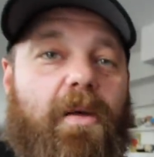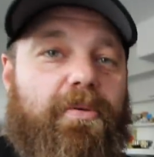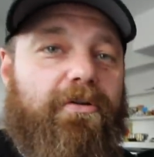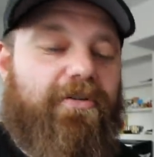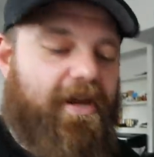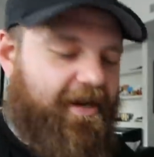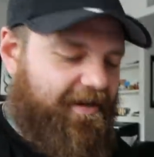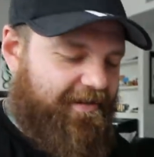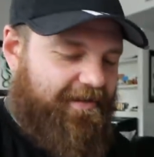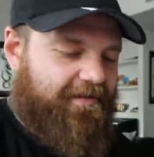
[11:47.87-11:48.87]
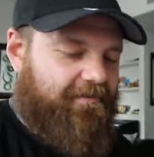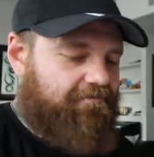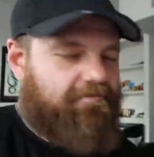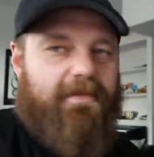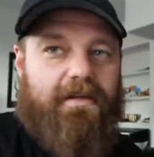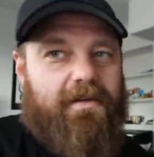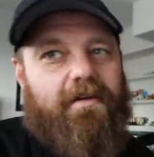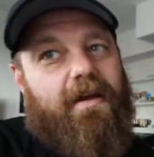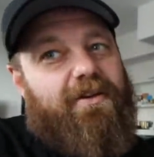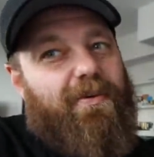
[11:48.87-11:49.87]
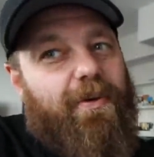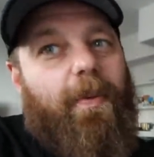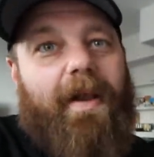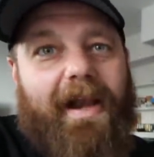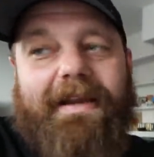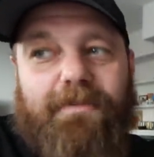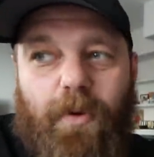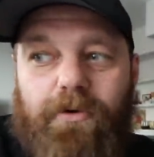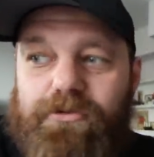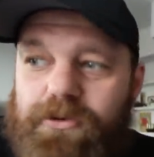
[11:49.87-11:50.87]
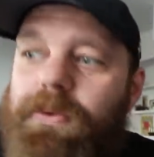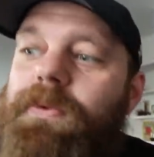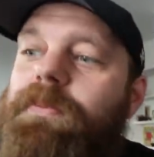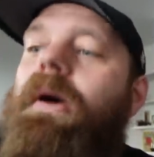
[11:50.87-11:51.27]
I appreciate it. Uh, don't know that I need more shoes,